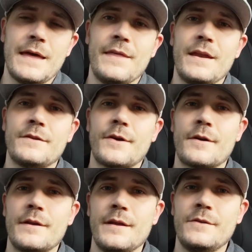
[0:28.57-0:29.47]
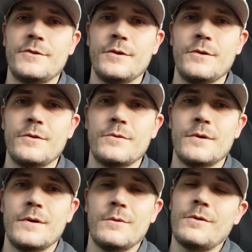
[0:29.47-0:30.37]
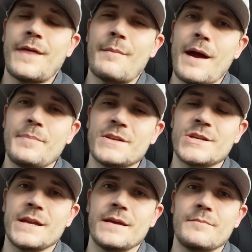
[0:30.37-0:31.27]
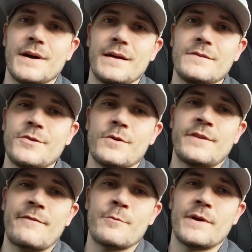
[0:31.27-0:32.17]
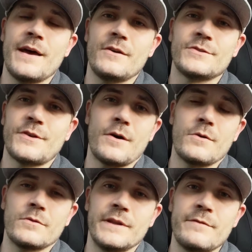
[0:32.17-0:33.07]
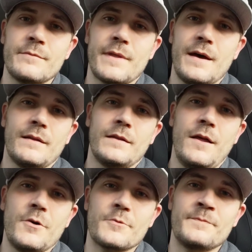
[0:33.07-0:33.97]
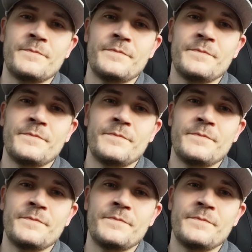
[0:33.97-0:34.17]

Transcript: And then it turned into, well, they might be cheating, but so is everyone else, so leave them the hell alone.